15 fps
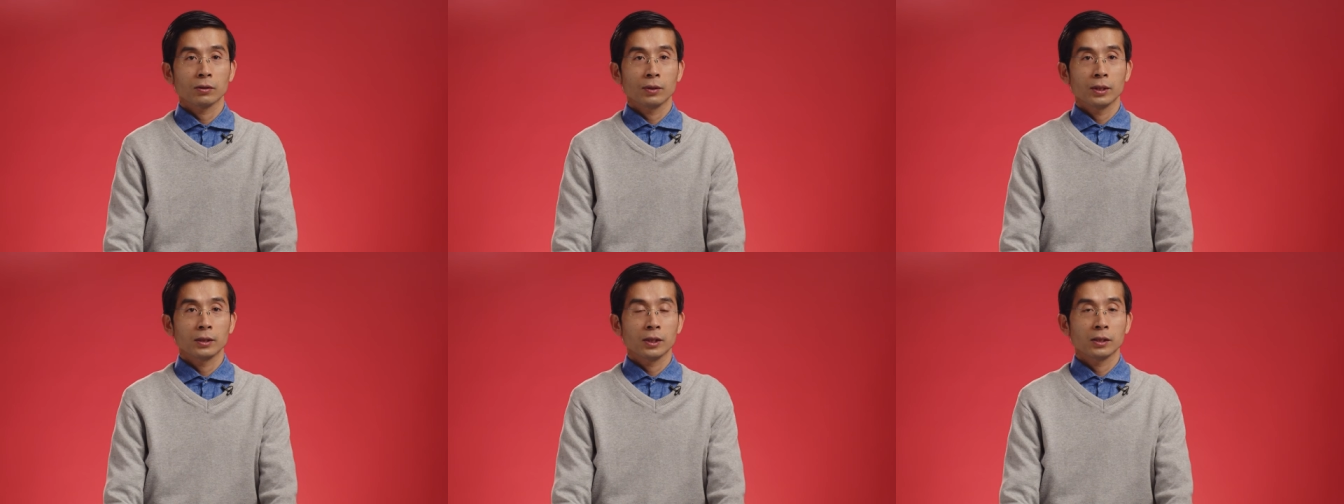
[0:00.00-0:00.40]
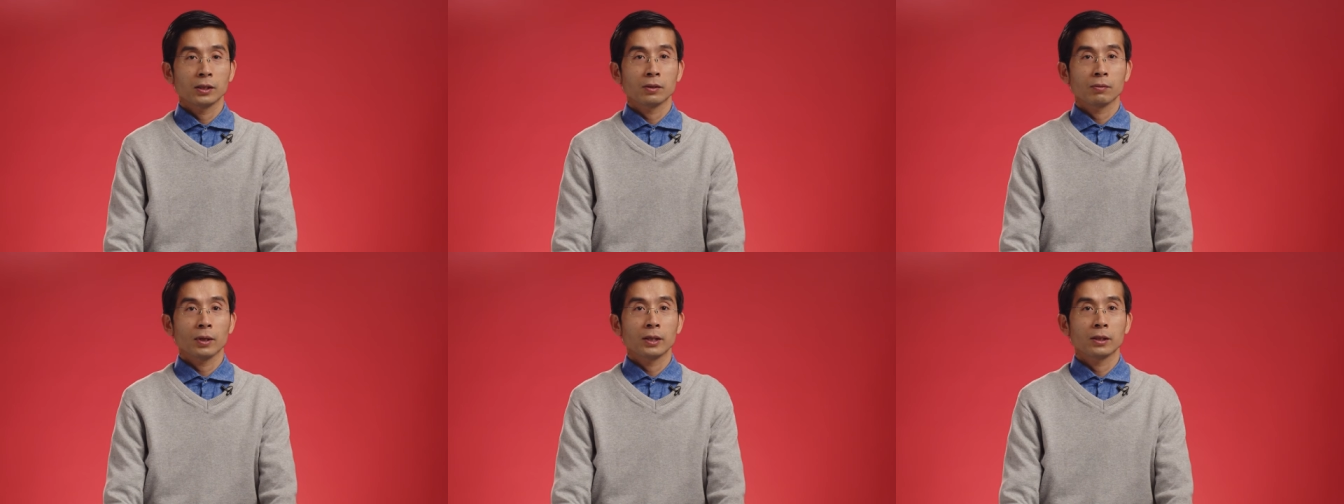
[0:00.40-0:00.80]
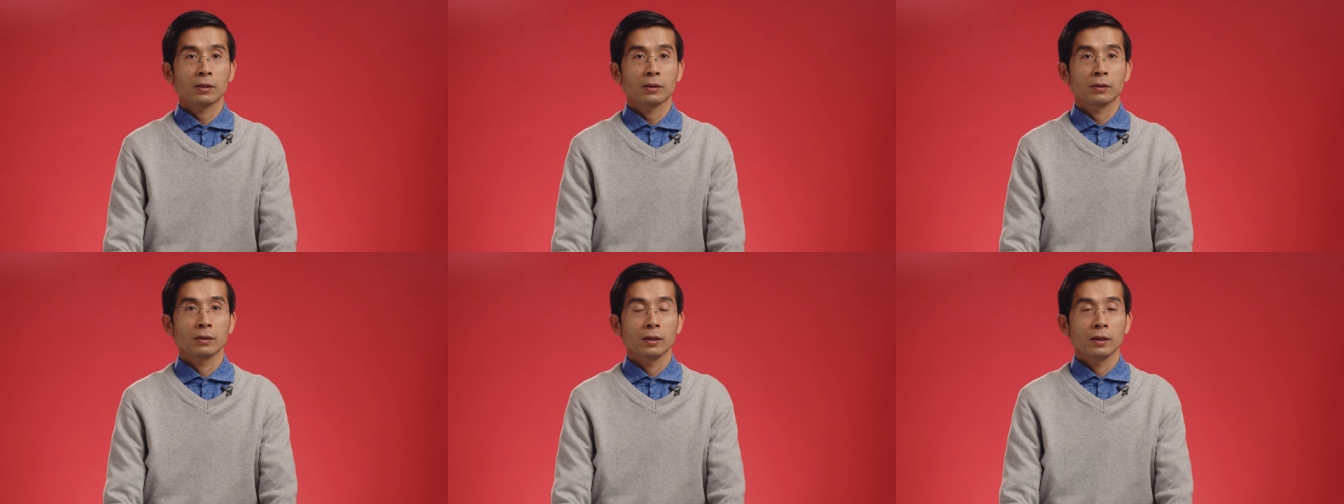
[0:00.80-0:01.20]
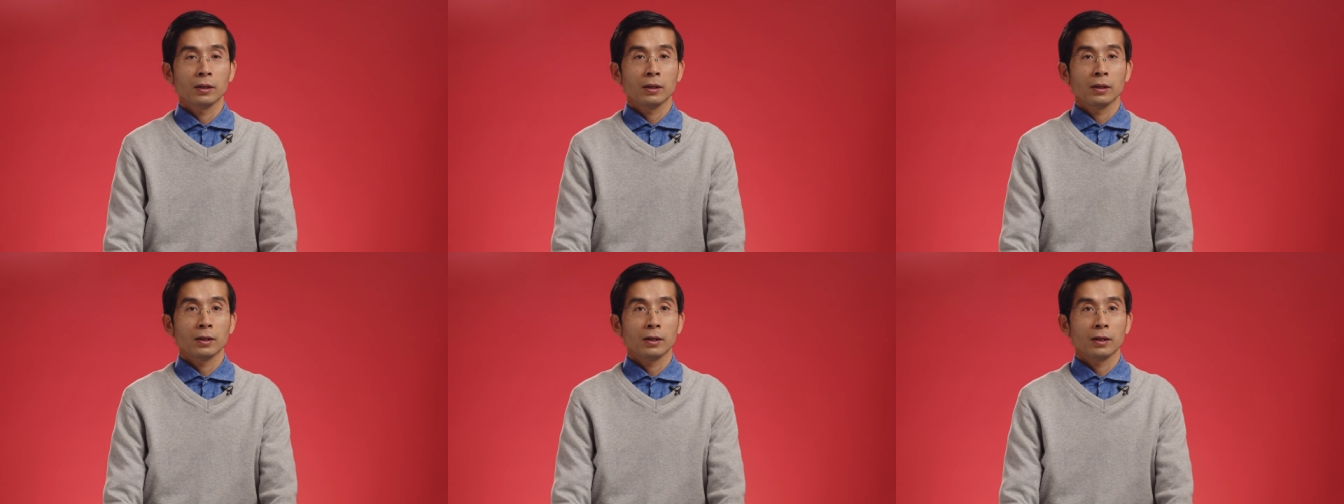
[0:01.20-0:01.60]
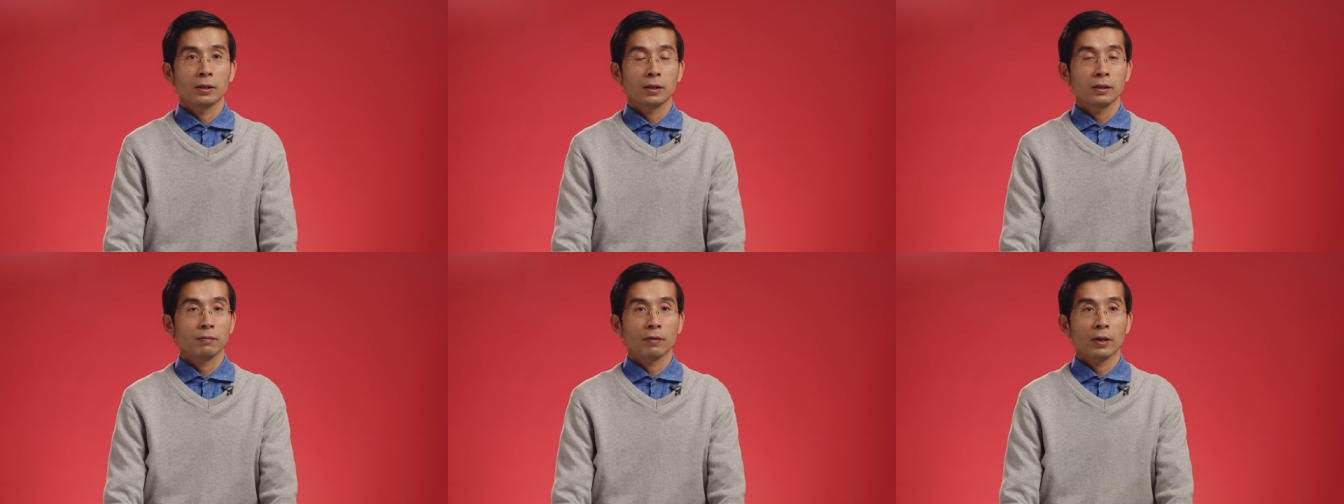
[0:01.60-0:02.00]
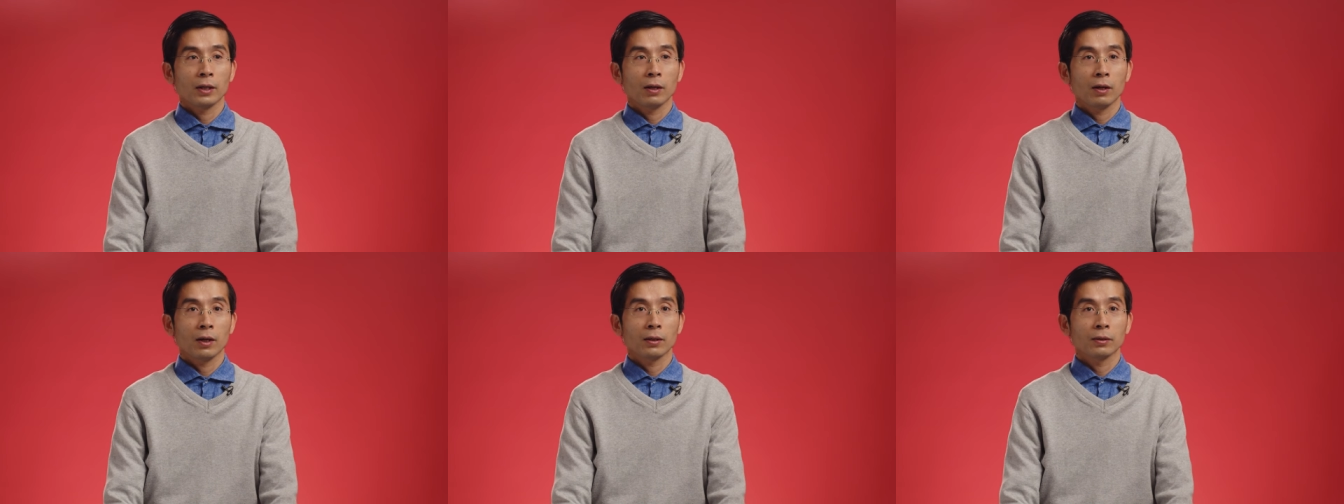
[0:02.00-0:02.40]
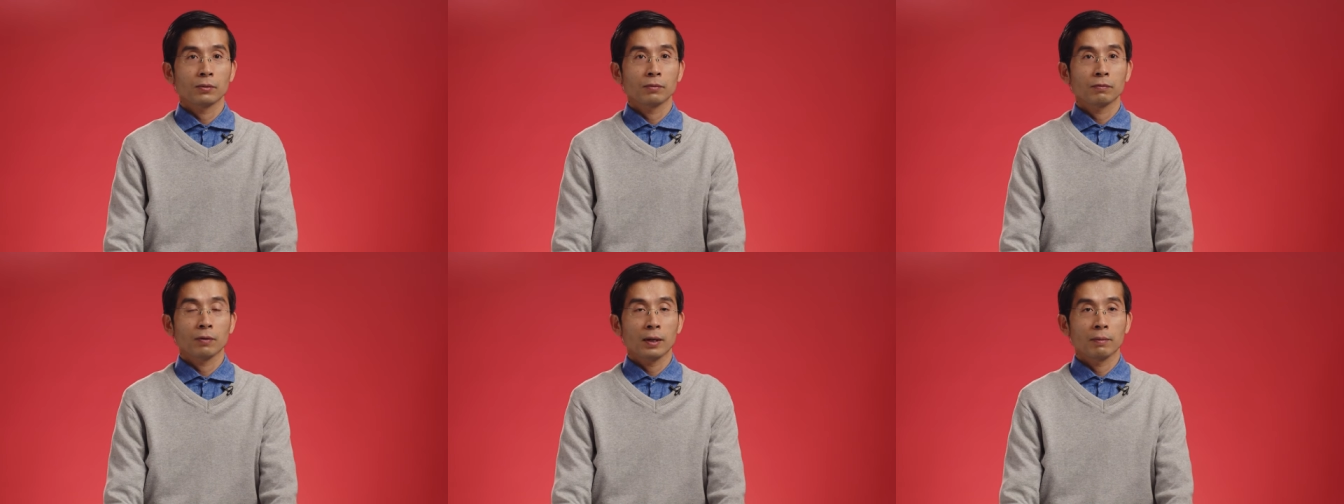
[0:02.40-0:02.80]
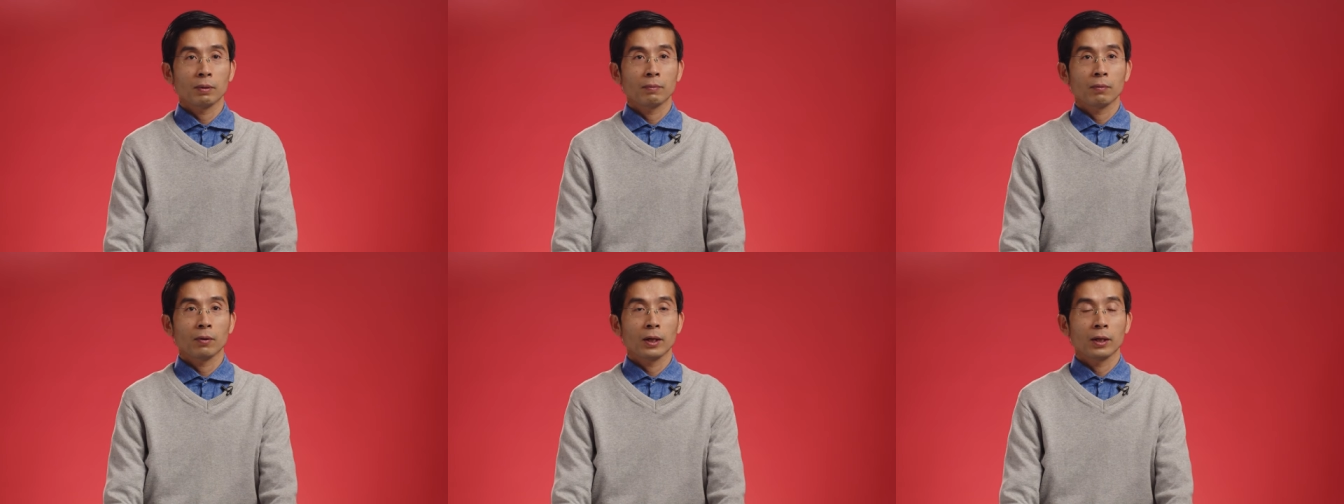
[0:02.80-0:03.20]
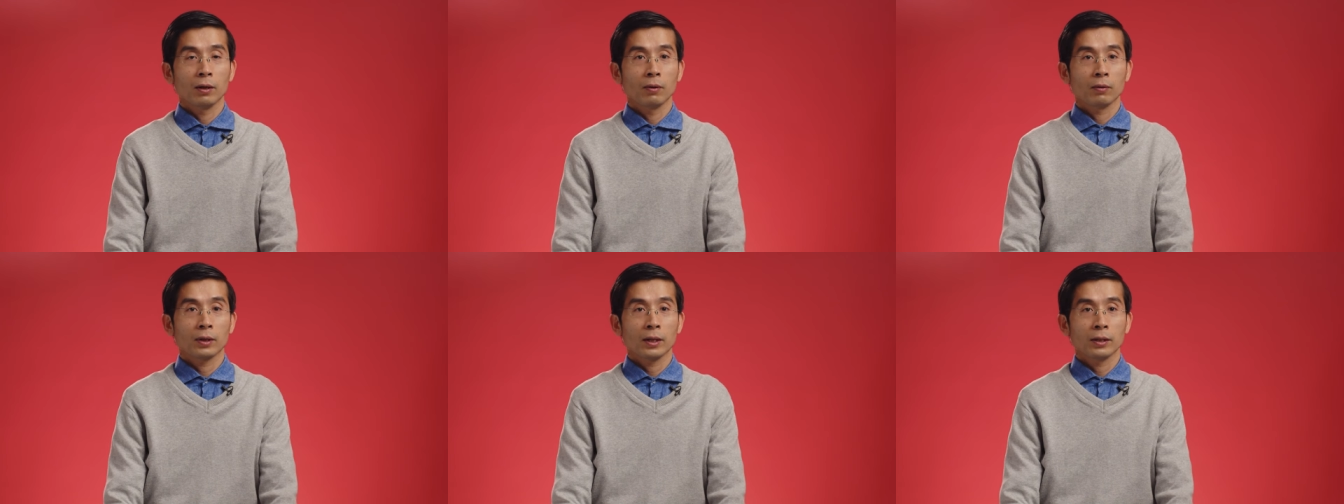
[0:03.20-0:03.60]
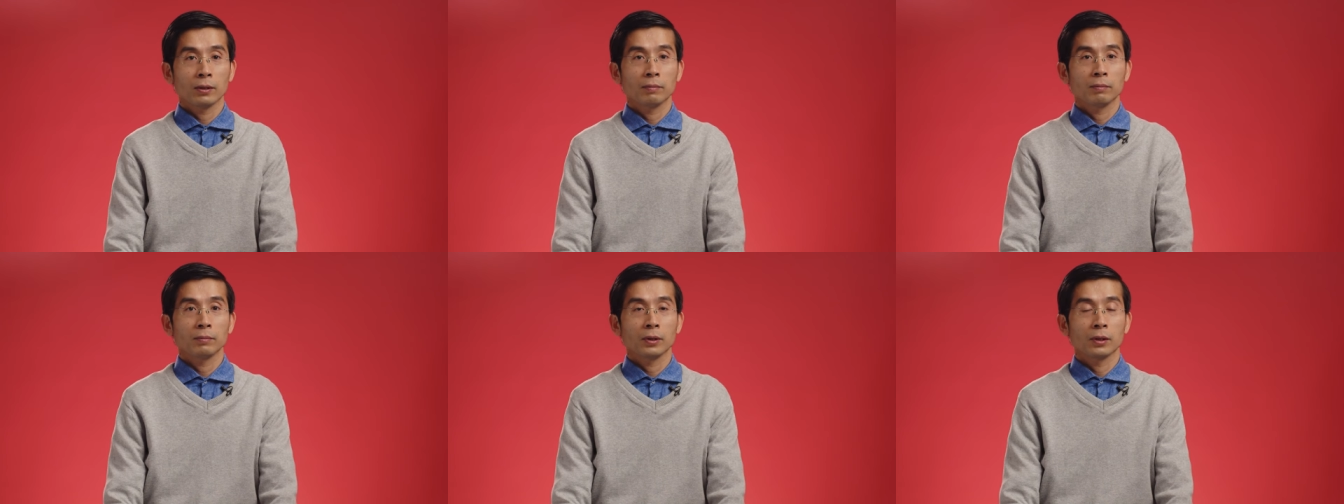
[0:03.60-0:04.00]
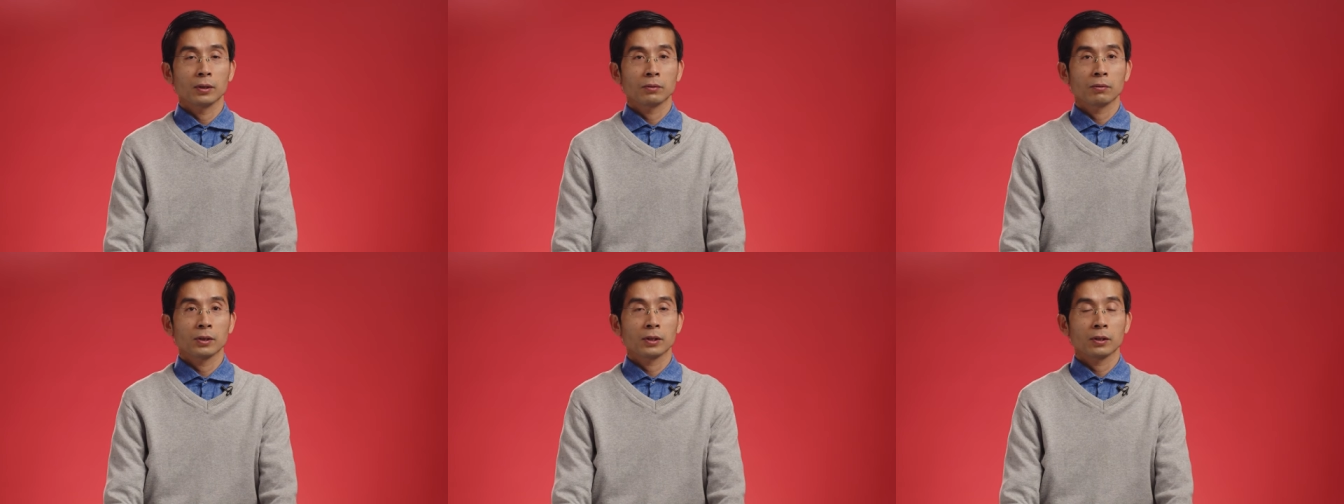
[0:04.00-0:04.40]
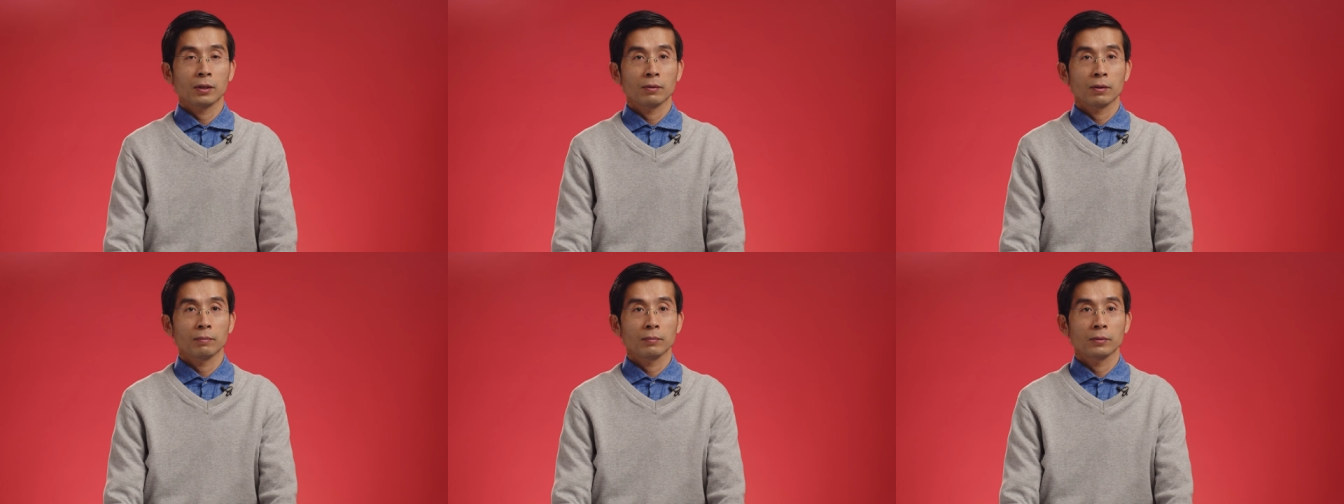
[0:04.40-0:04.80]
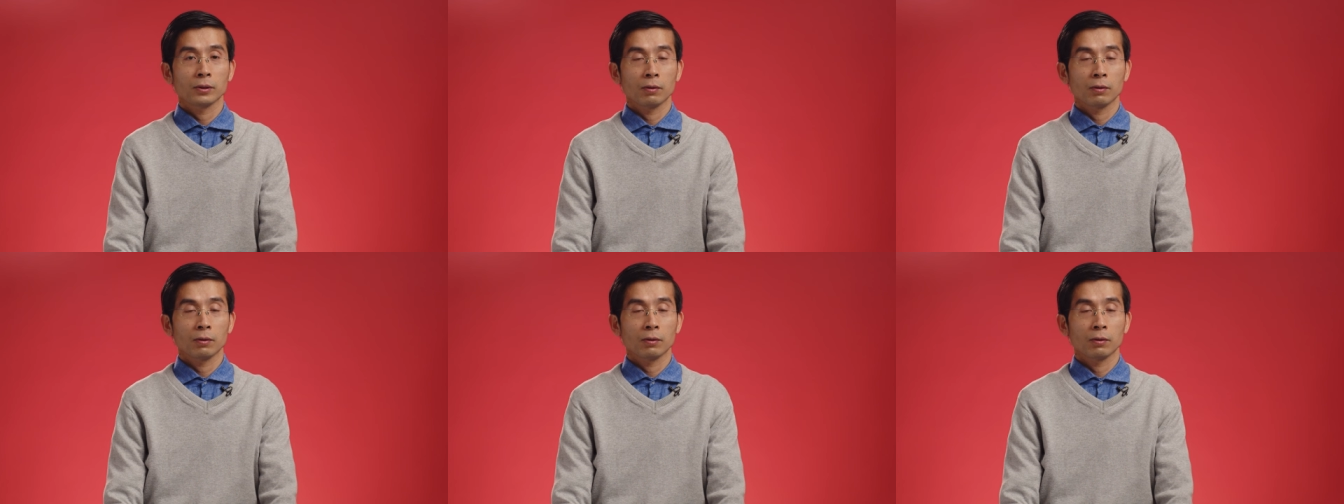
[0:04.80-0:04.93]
So in this situation, uh, it's very hard to find people and locate them, uh, to rescue them.